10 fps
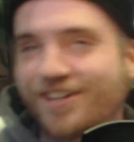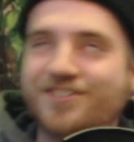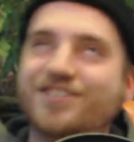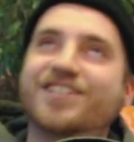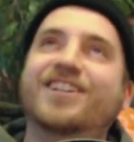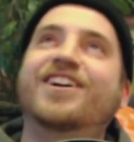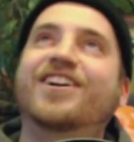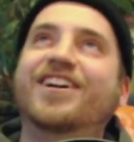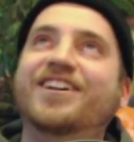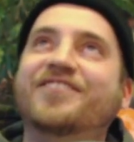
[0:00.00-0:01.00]
I was like, all
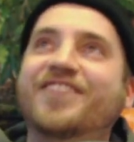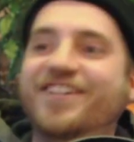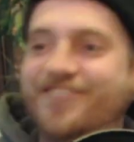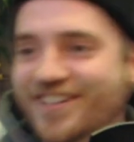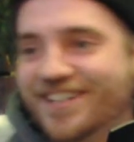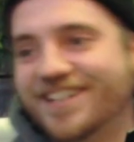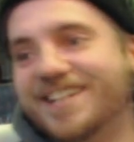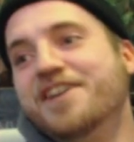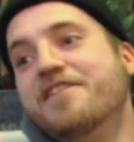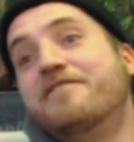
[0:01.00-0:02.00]
right, man, we're
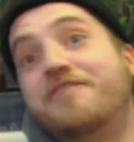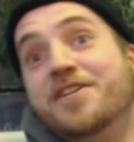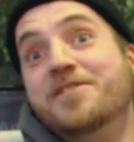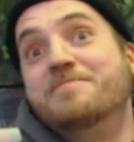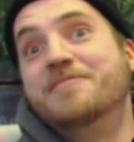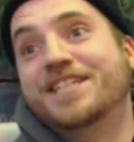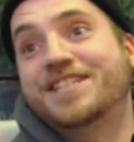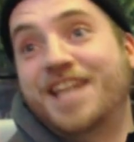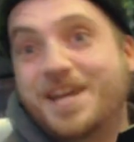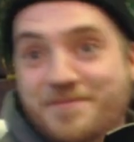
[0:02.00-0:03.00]
gonna film me
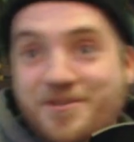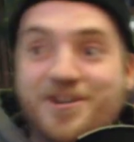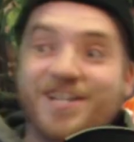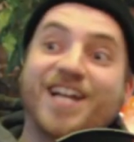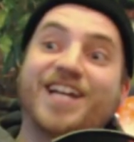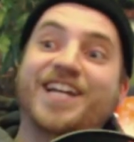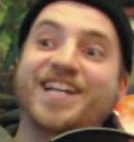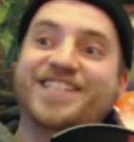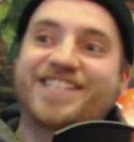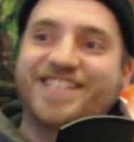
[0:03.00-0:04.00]
skateboarding. I
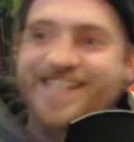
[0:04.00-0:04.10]
guess.